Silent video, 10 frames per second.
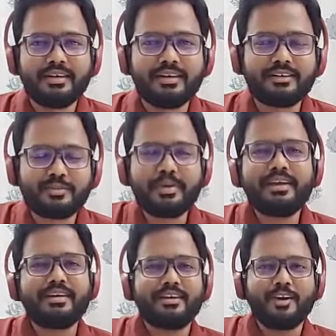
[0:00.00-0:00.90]
It's
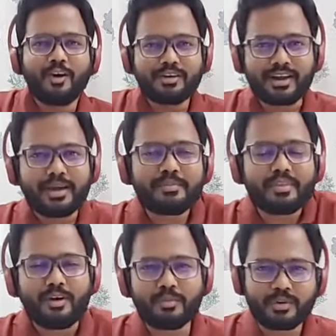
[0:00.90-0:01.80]
been a long time,
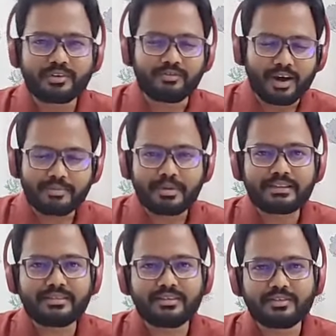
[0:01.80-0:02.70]
almost one
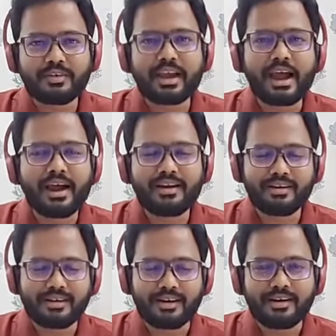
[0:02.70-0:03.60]
month since we had
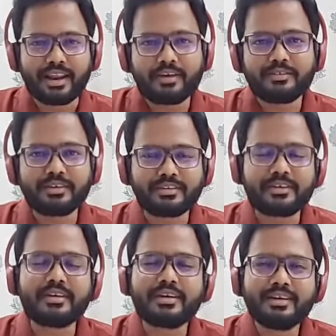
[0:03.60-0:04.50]
our, our uh, live session.